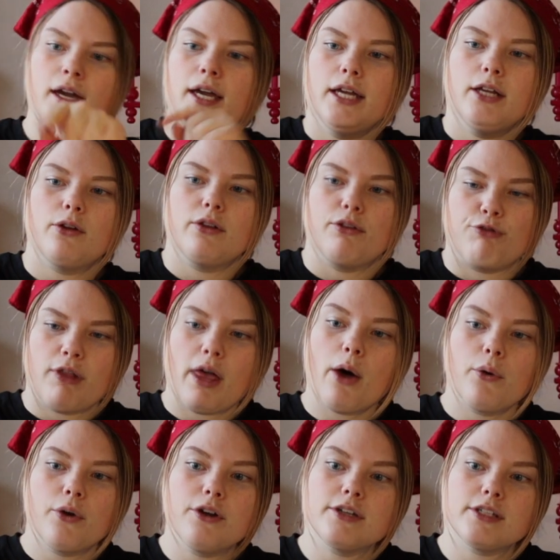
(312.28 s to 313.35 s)
in all the
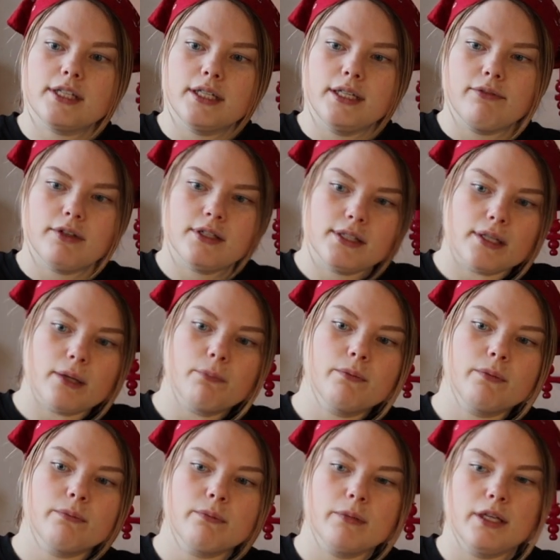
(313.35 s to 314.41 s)
flowers and even
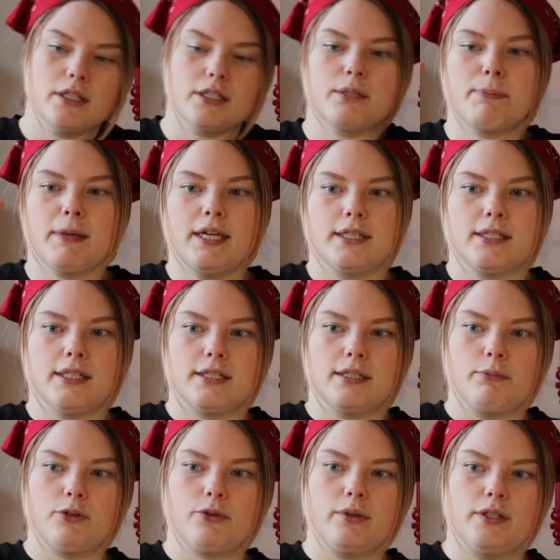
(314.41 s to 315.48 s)
some in the spaces in
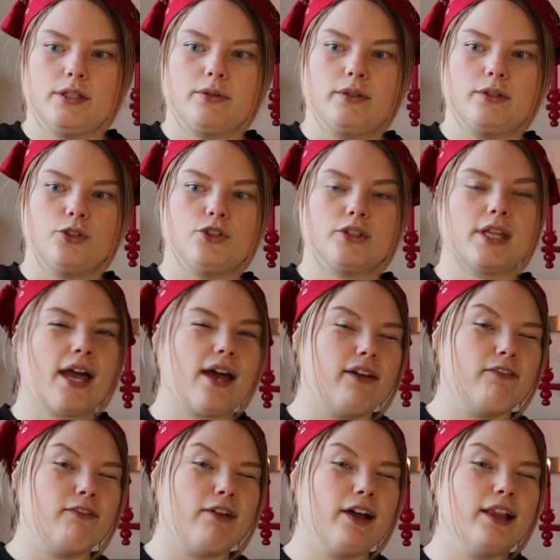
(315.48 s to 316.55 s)
between, so it just
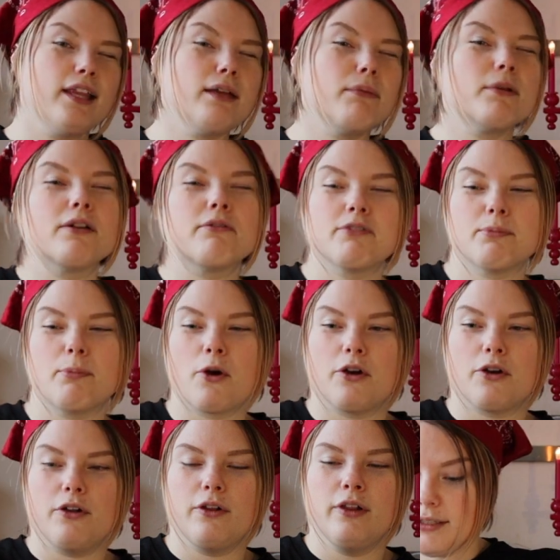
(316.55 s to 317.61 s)
had a little bit of
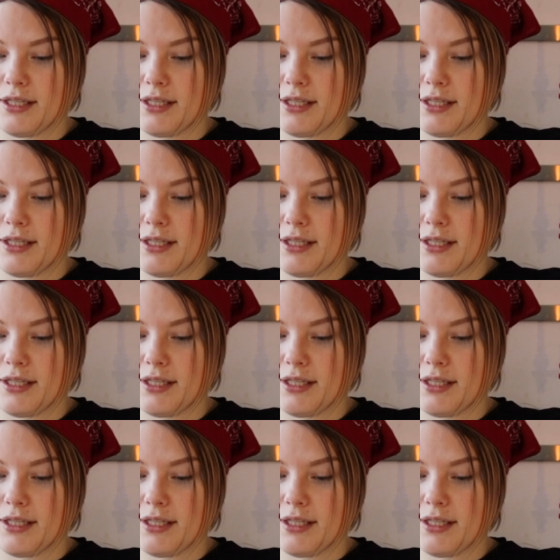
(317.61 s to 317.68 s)
sparkle.